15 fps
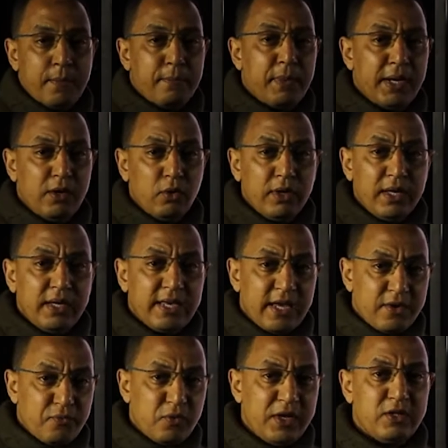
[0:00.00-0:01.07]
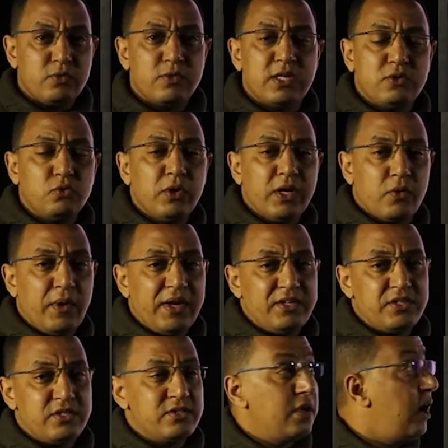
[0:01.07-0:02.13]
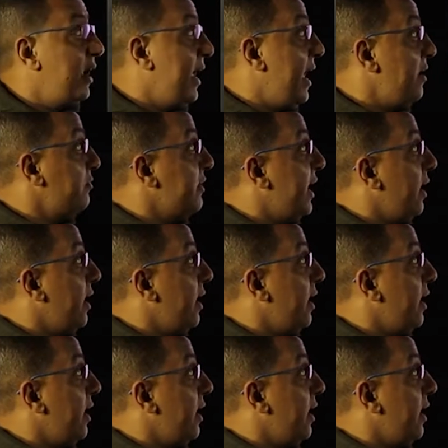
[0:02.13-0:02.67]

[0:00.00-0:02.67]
By looking carefully to the two equations, I have